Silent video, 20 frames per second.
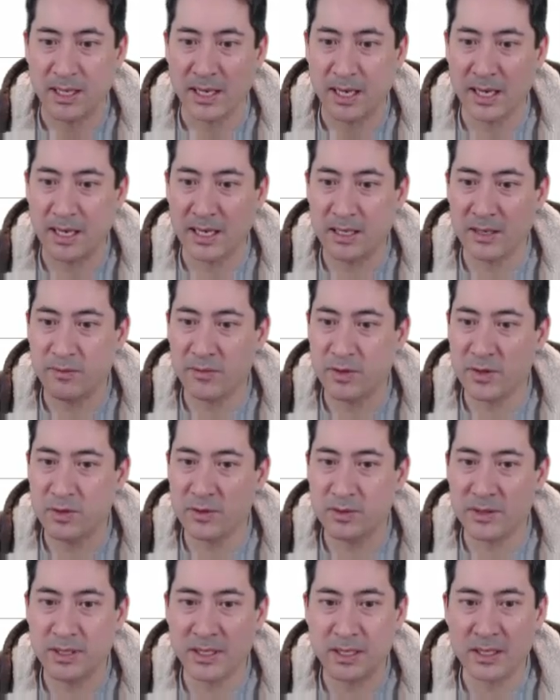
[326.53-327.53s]
Uh, and if you
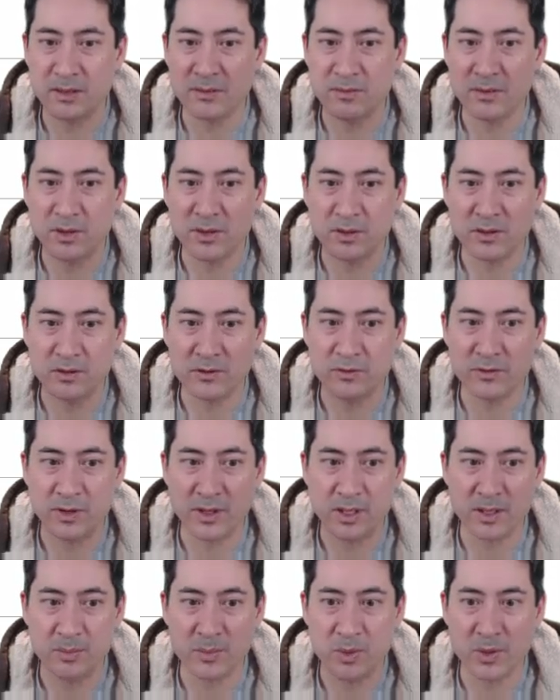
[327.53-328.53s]
do a negative log of
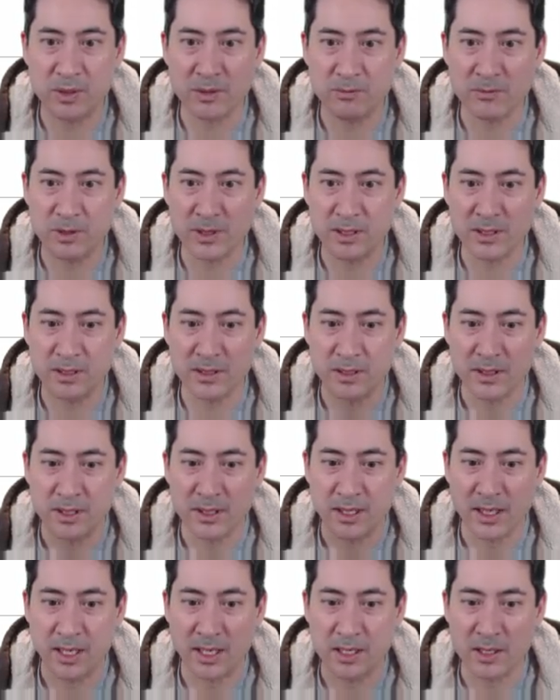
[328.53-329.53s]
uh, 0.1,
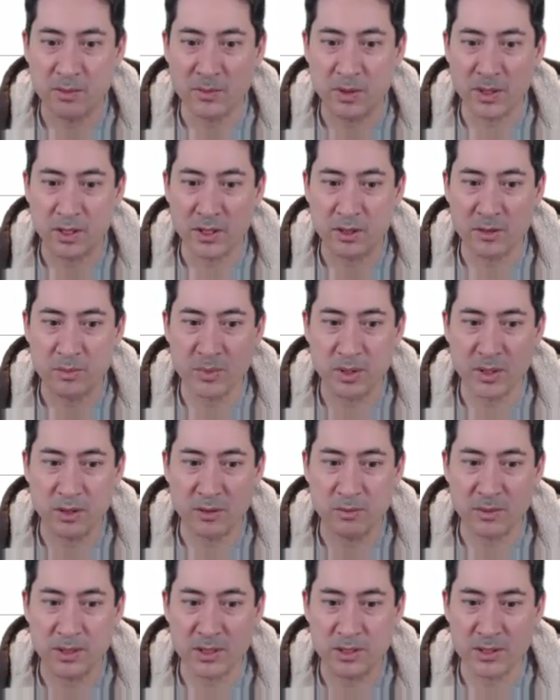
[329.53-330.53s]
uh, you won't go
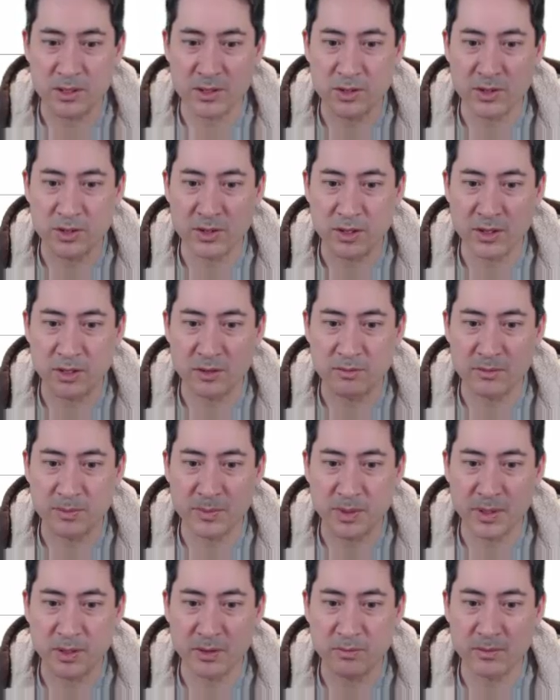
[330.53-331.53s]
below 1, so you shouldn't go
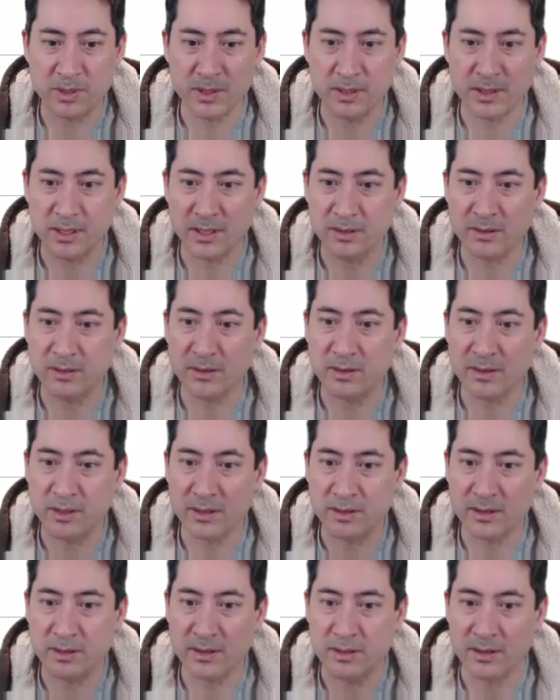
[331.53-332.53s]
below 1 there
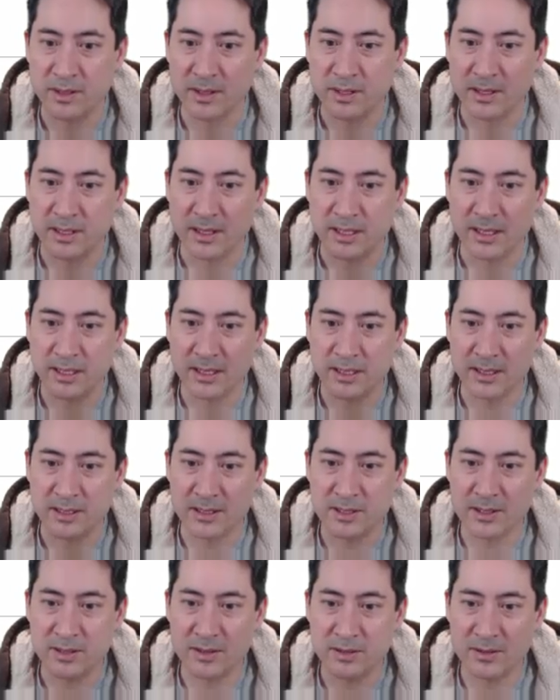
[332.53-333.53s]
either. Uh,
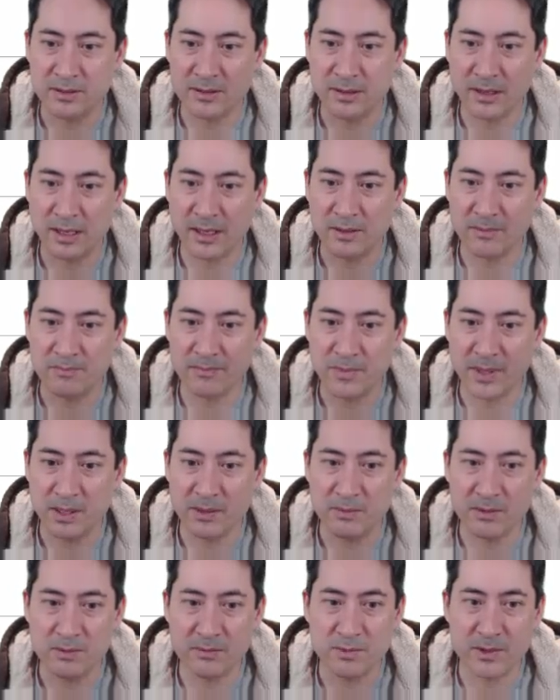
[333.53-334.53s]
and so um,
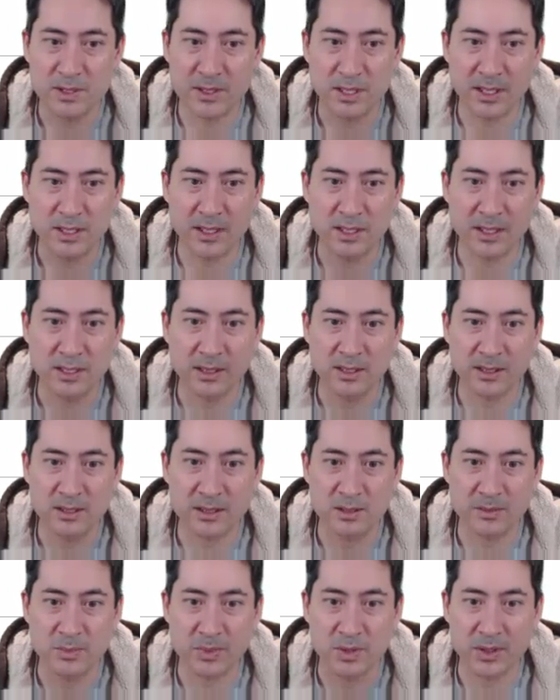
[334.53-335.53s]
that one was uh, a little
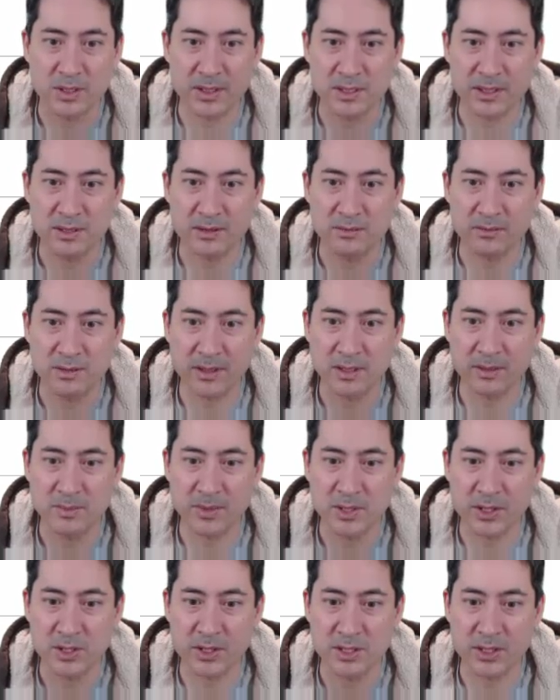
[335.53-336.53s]
surprising on how
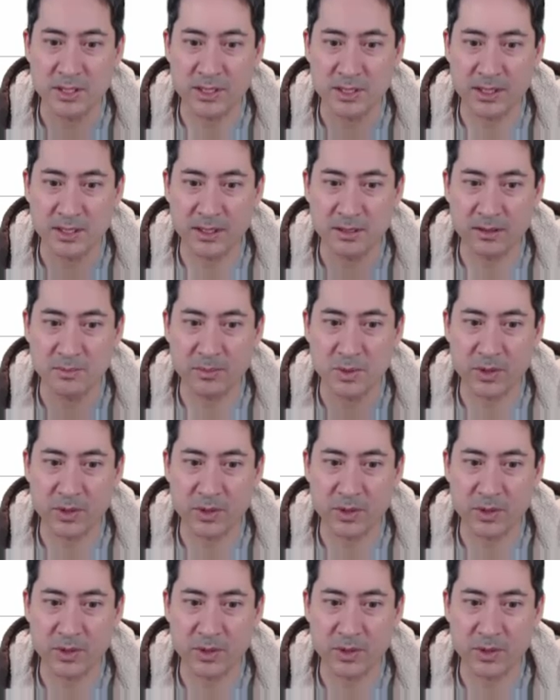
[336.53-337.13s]
much detail,